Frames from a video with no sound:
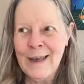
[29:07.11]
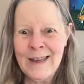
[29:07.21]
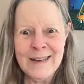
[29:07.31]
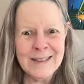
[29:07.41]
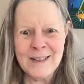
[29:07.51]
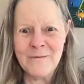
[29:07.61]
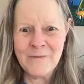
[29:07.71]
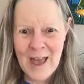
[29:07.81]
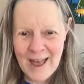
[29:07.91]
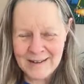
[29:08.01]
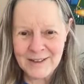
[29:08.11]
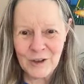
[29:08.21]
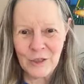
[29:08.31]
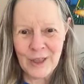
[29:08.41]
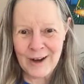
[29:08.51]
it is a fact
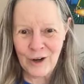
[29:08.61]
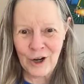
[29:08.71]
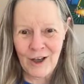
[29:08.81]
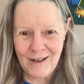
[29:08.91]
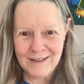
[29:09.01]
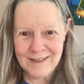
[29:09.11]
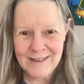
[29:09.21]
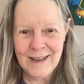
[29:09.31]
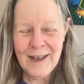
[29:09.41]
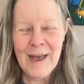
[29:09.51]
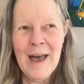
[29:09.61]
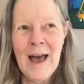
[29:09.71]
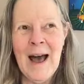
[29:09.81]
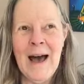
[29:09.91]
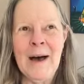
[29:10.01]
that they are not.
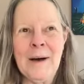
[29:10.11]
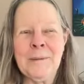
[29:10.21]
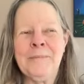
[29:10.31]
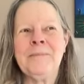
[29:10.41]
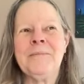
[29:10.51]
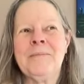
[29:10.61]
And